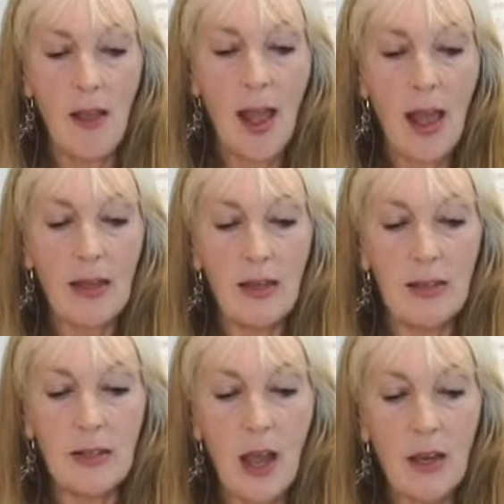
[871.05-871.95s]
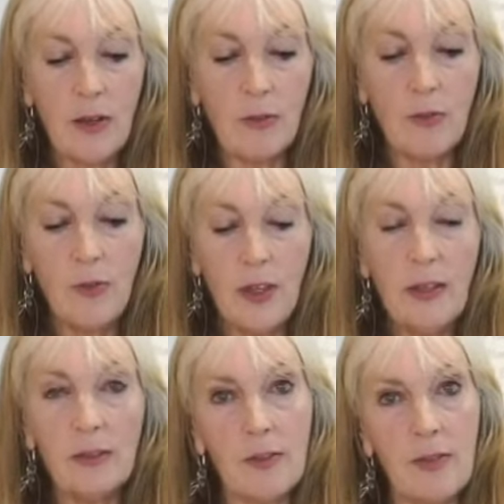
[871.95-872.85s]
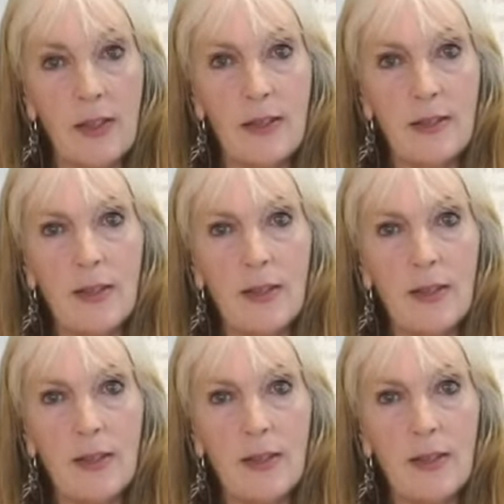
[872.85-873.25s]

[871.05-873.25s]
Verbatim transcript: had an entire field of these,